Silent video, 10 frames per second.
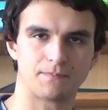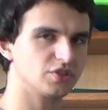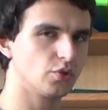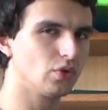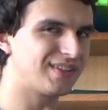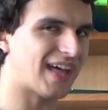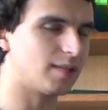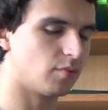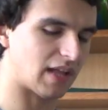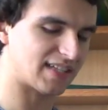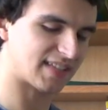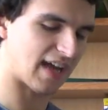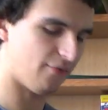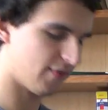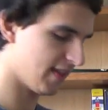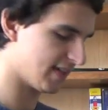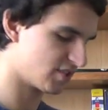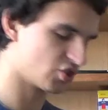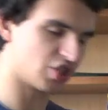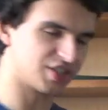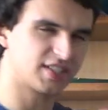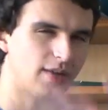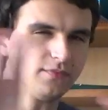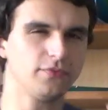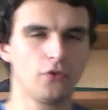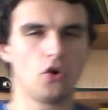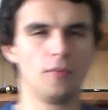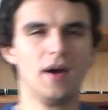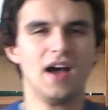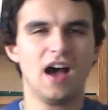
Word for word: So all an animal has to have for this is just some form